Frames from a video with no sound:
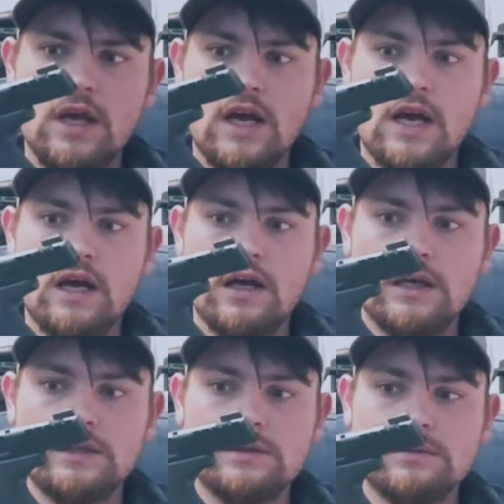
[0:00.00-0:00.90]

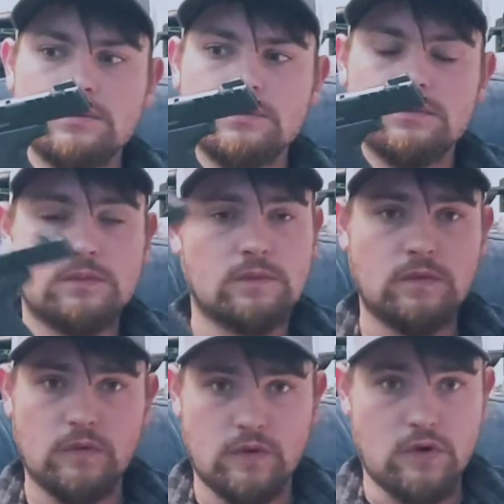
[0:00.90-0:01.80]
the
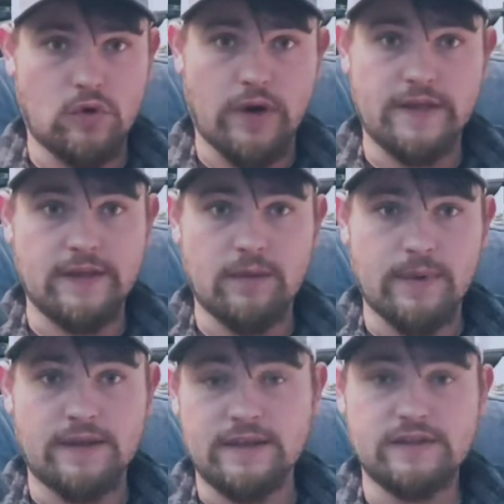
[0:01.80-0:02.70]
great thing
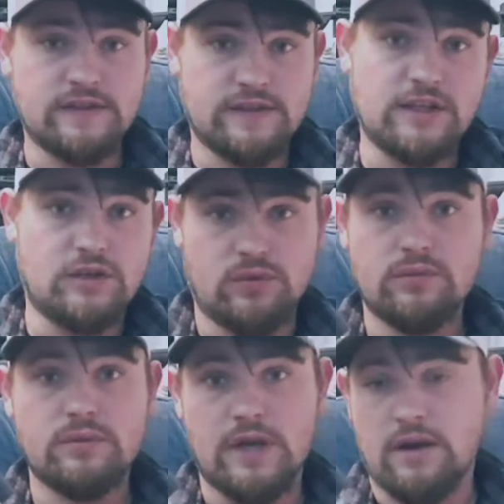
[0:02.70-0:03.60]
about these is they do
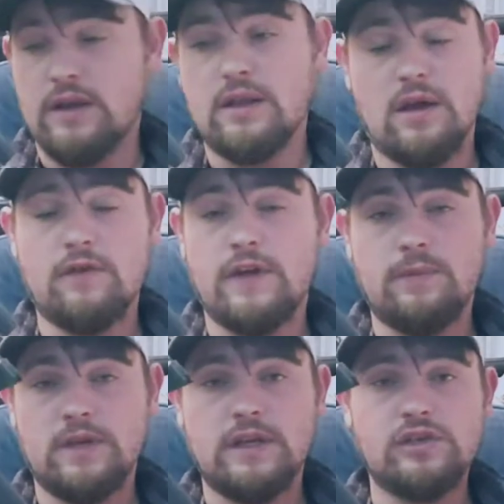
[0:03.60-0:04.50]
carry a lot of
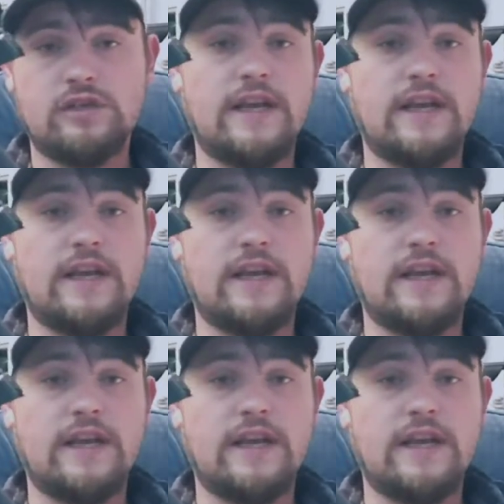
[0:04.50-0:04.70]
ammunition,